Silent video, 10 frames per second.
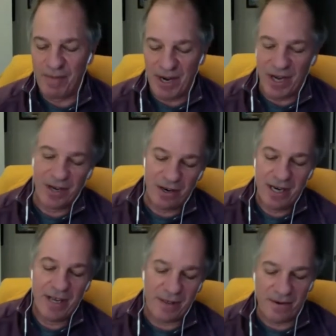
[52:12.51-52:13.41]
and
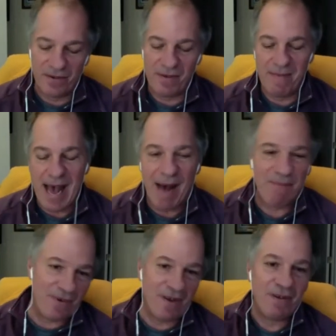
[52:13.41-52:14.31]
underneath it was a
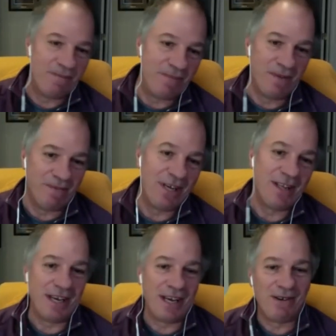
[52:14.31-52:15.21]
map of it being
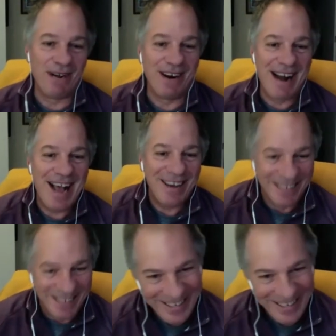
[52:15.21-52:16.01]
played the other way around.